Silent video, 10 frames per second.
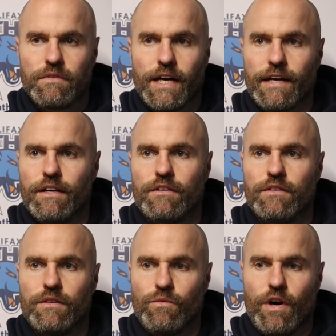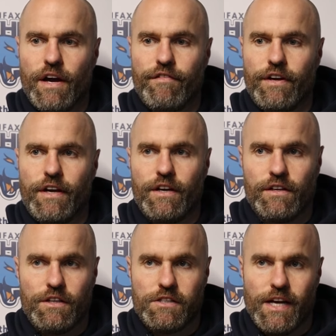Like whatever
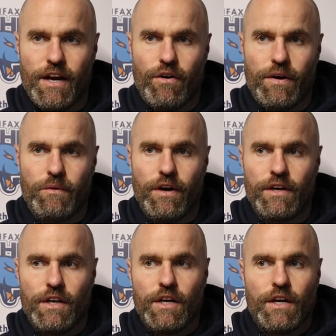you say, I know it were